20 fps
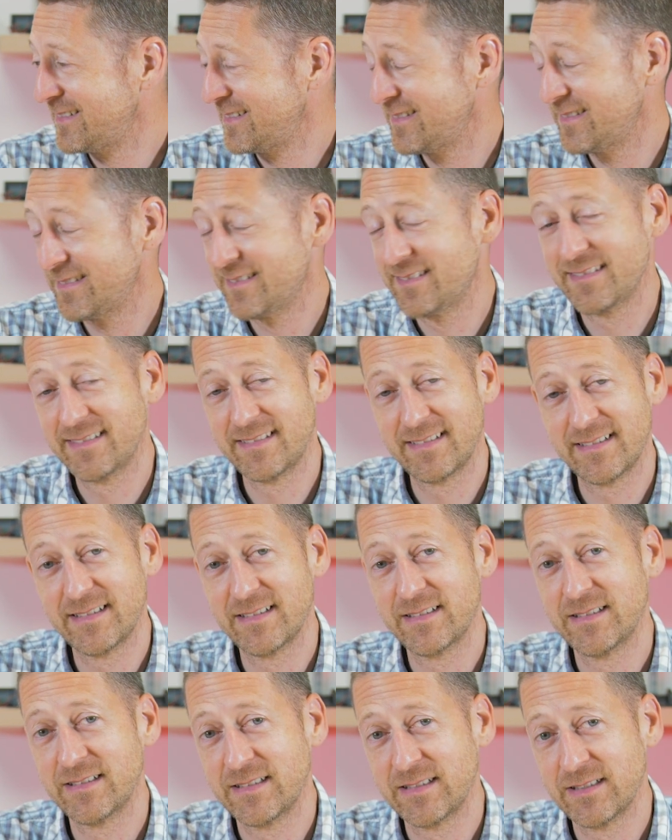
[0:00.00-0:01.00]

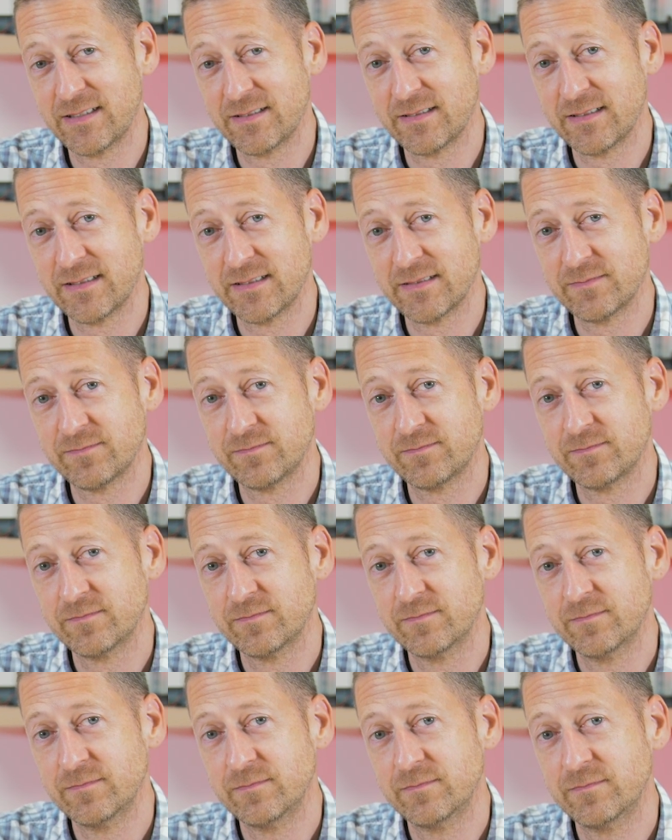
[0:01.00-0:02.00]

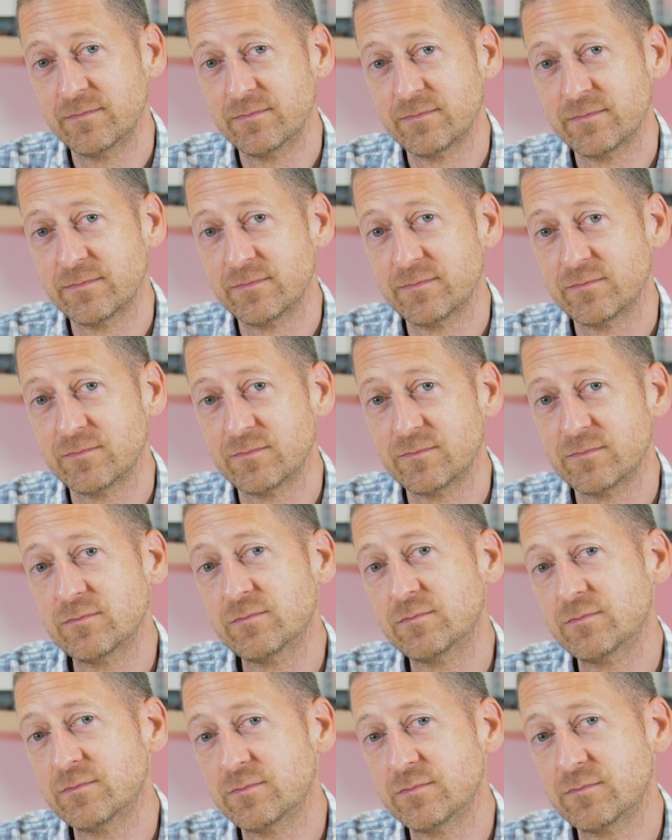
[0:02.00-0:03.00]

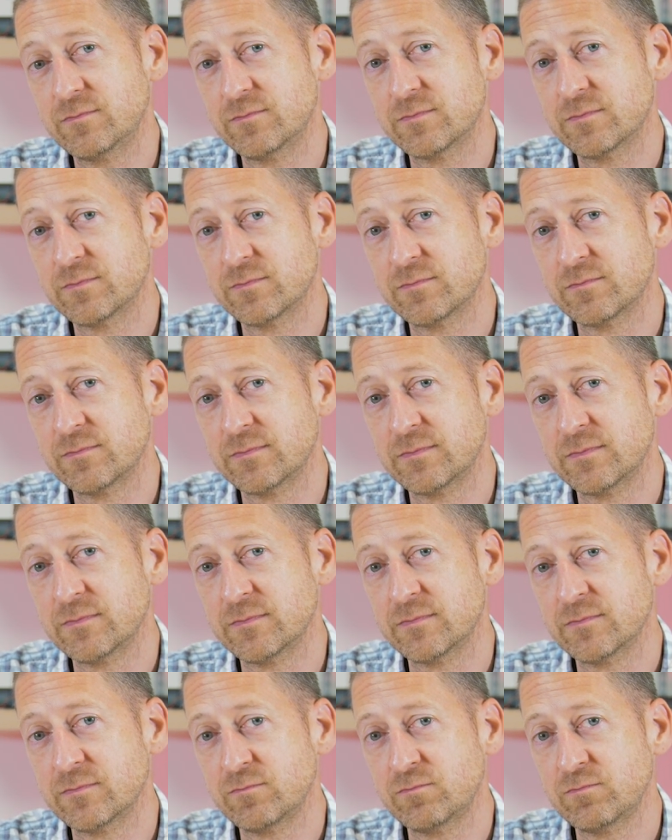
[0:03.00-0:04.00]

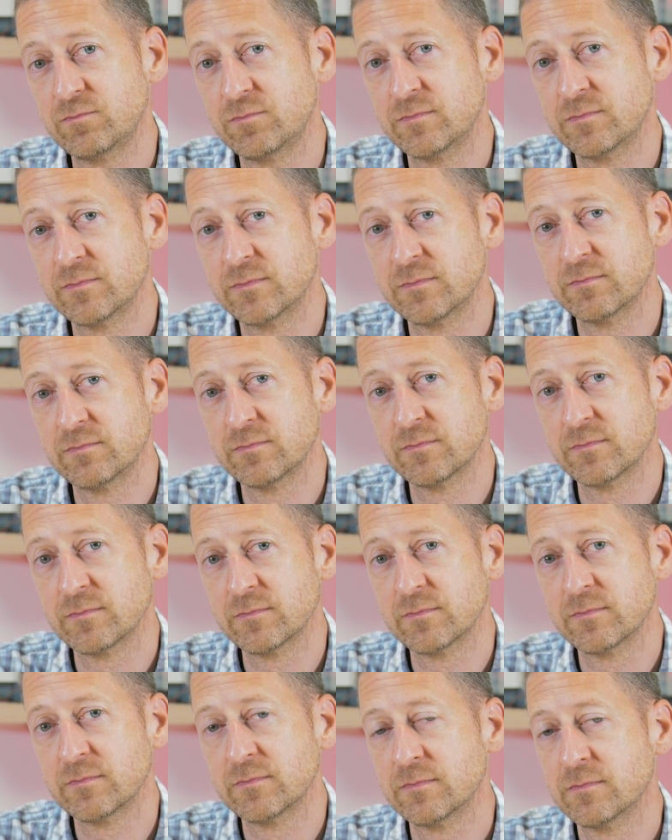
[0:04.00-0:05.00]

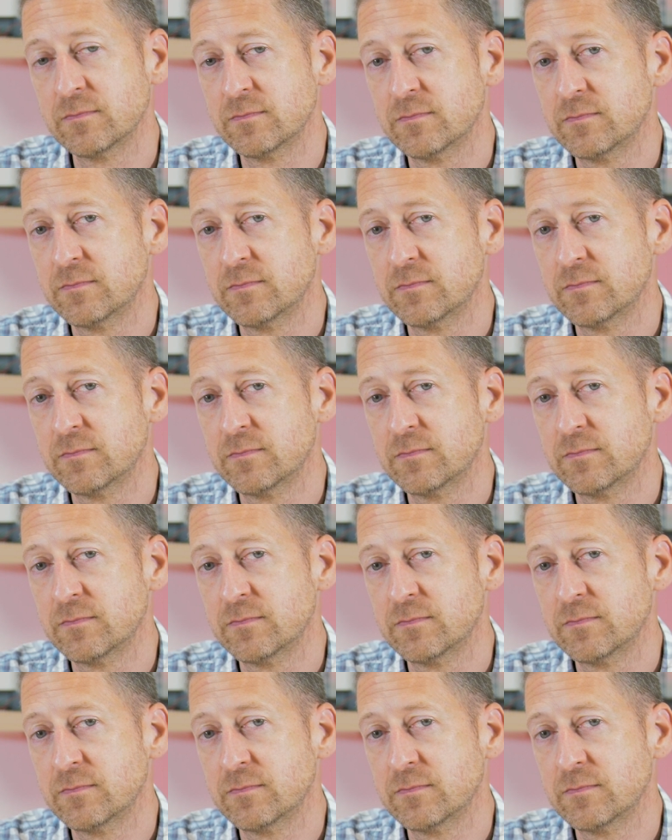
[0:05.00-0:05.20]
(not speaking)